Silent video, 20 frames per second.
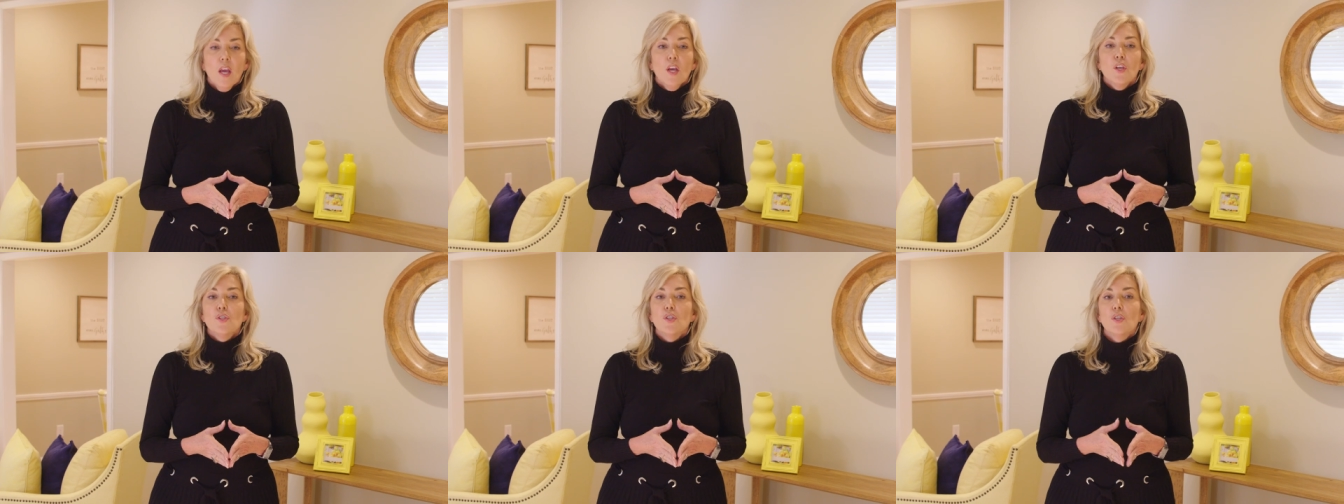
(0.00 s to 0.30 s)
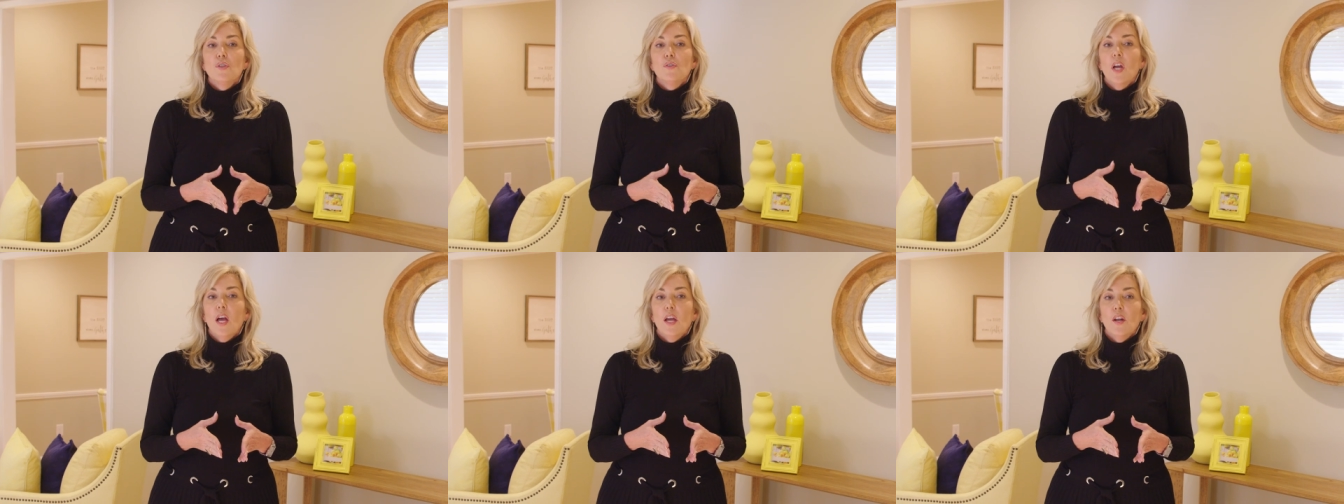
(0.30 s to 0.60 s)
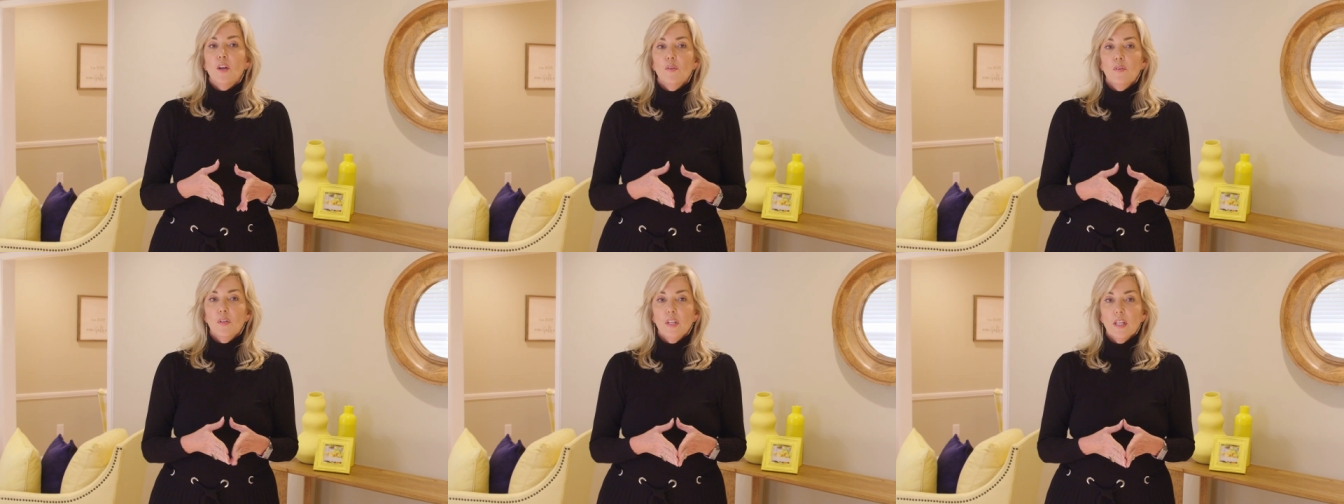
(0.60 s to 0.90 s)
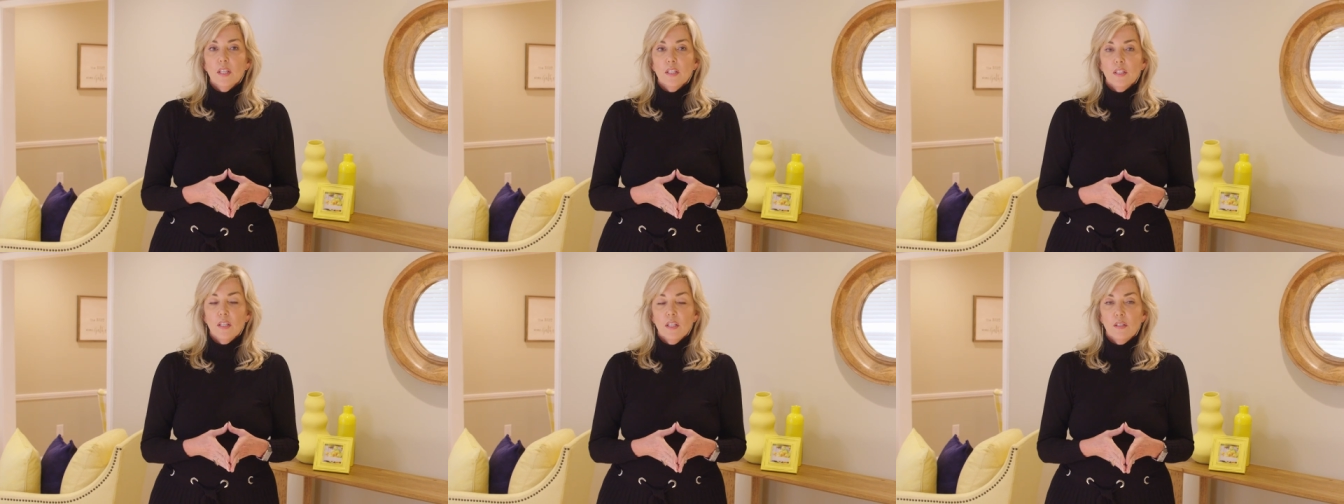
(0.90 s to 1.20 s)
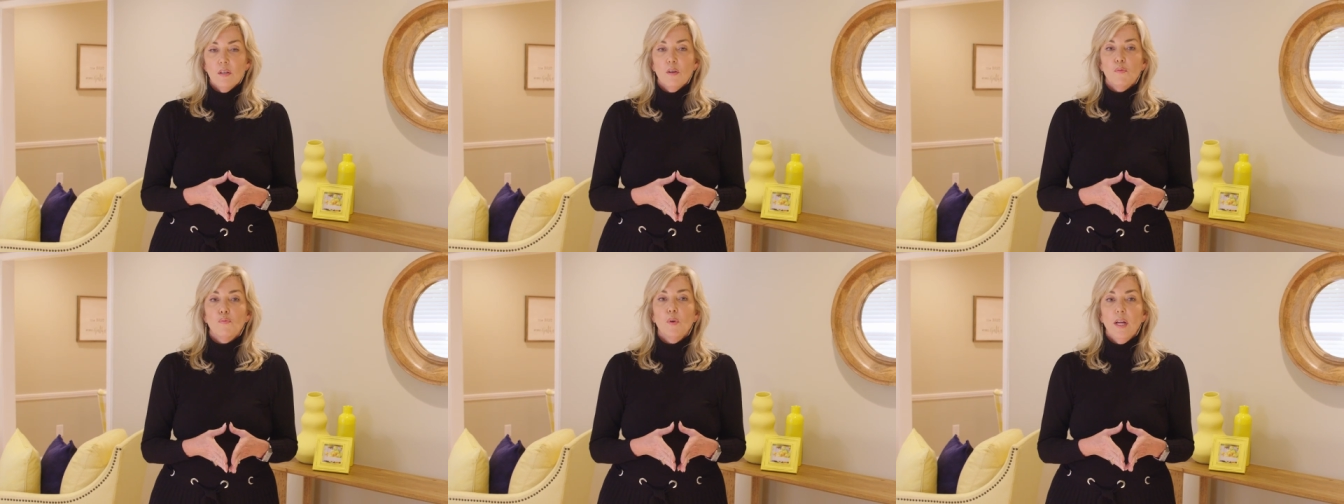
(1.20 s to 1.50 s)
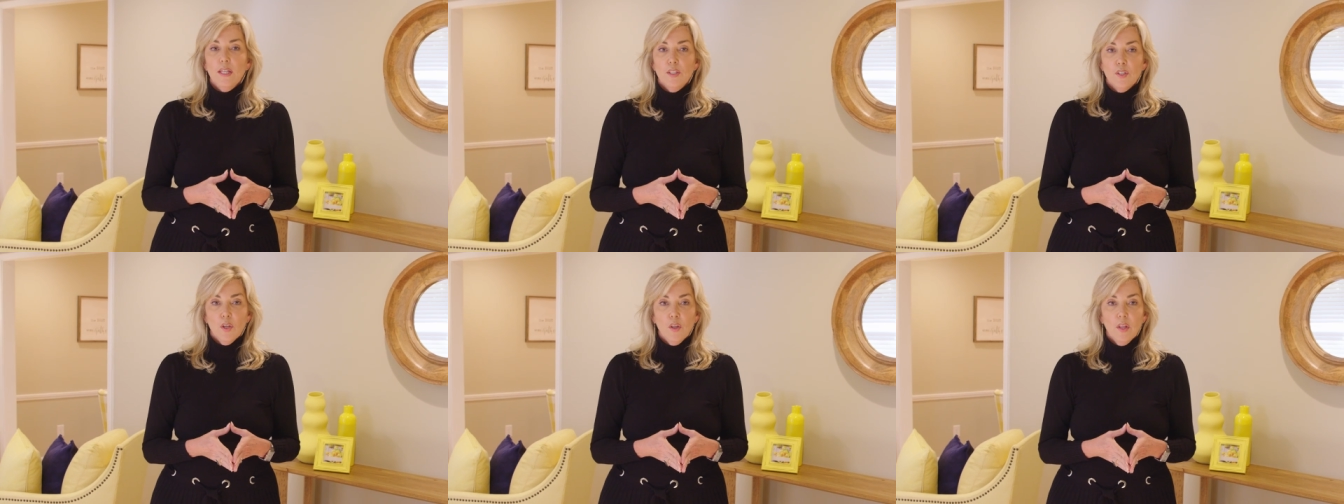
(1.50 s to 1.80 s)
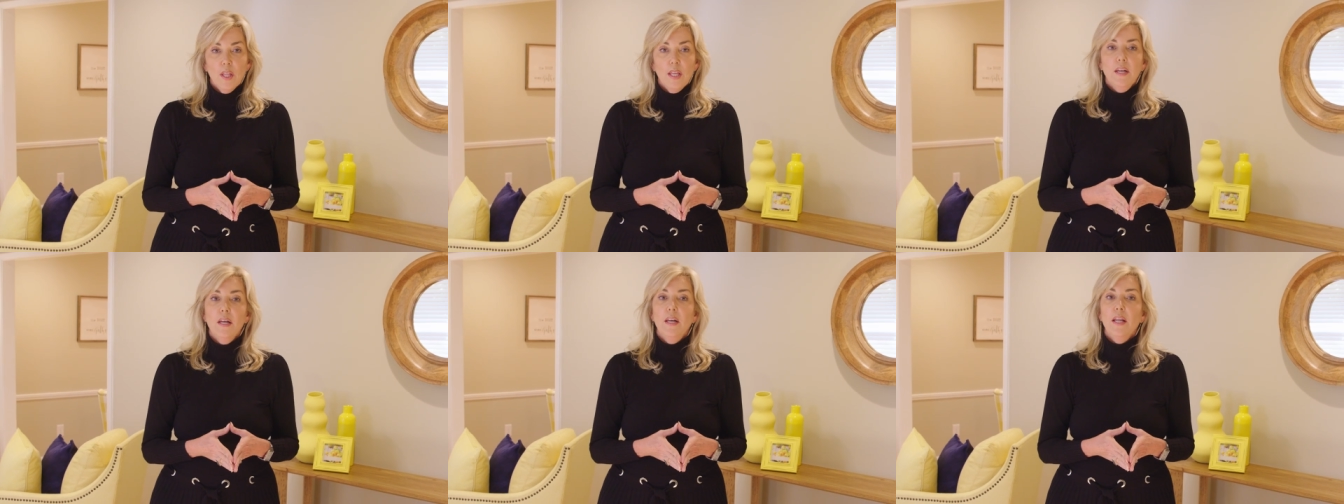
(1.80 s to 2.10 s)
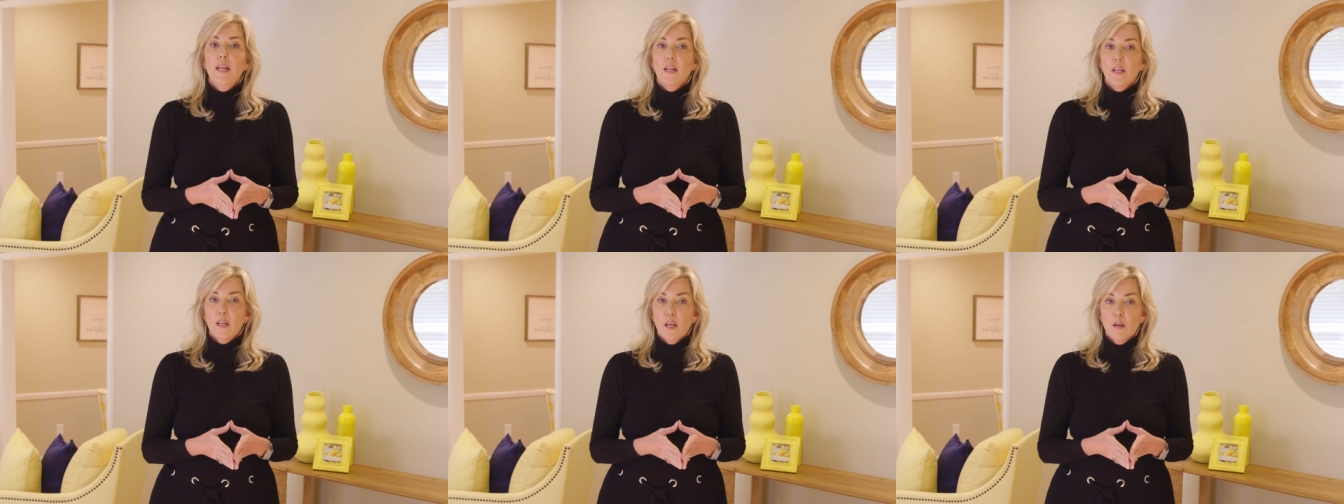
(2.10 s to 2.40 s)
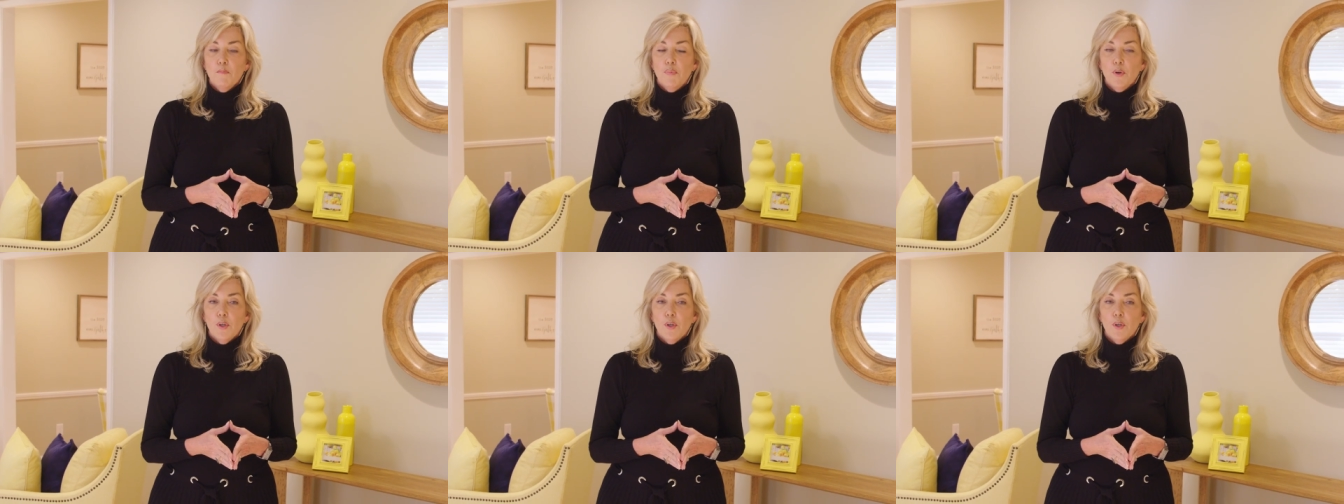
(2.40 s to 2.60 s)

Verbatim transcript: So not only is this a rental and an income